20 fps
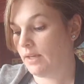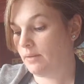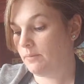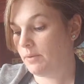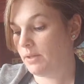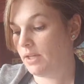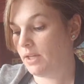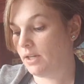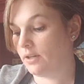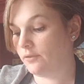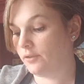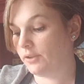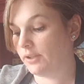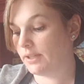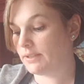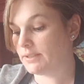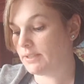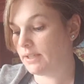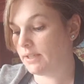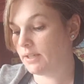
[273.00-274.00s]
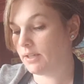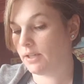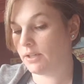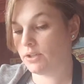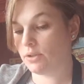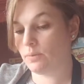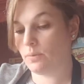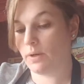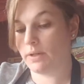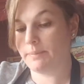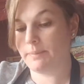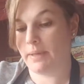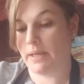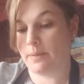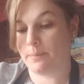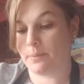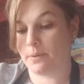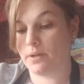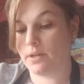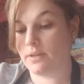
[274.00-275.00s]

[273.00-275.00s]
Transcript: Be careful not to get it on your white paper.